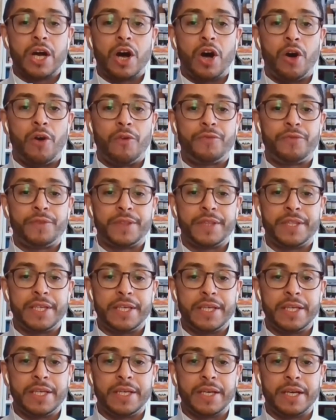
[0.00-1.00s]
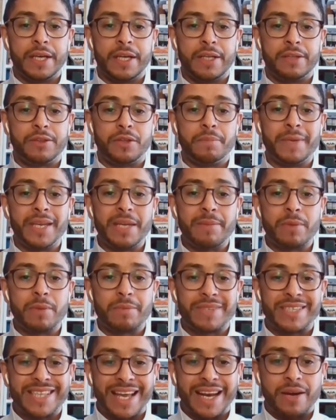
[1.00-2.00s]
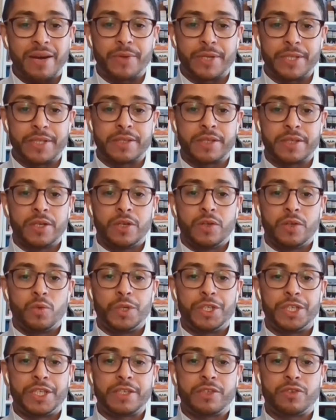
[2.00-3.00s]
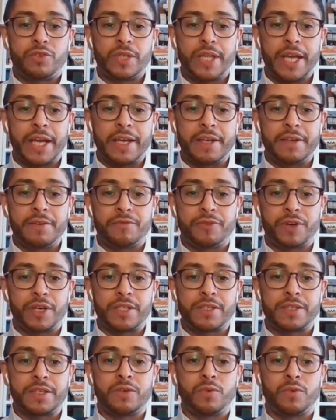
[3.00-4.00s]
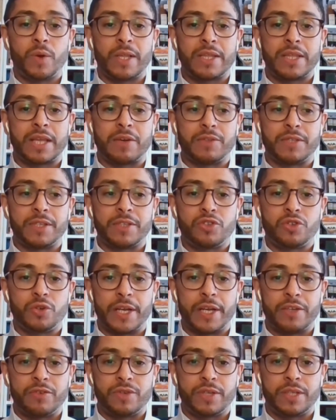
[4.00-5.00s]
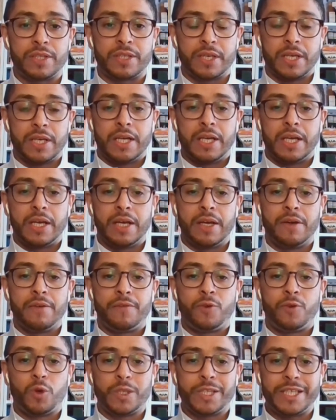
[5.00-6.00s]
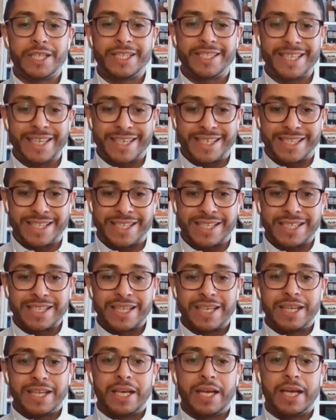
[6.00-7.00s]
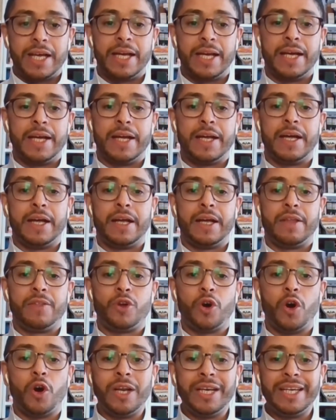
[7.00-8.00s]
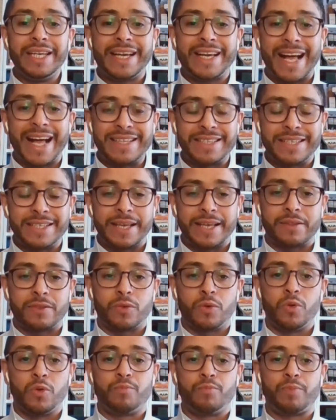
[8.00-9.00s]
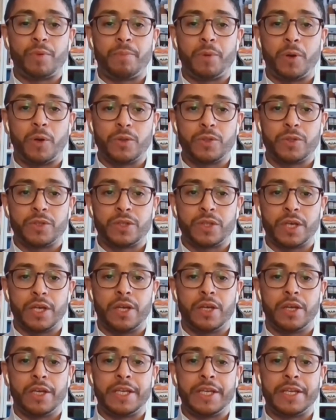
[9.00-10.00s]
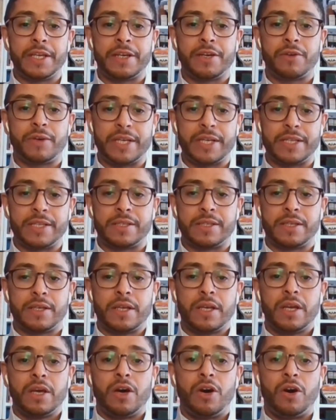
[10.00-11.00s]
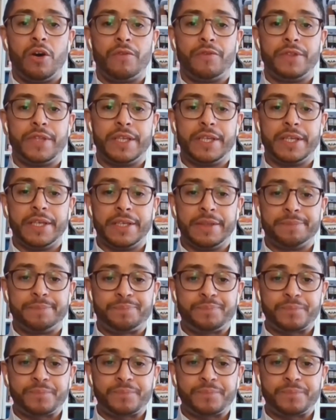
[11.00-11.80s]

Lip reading: of the minimum salaries, which is today in France in 1,246. The only candidate who proposed an increase of the